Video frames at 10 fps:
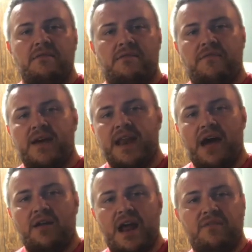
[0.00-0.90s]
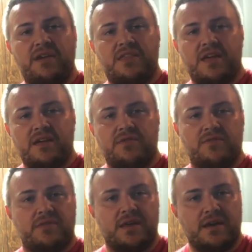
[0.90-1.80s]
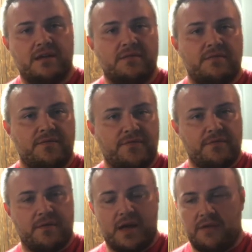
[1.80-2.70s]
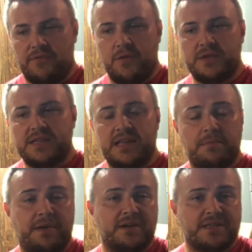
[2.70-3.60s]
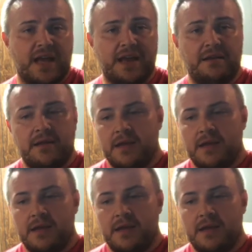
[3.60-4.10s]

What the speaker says: fed out everything through the fluid side, the beer side,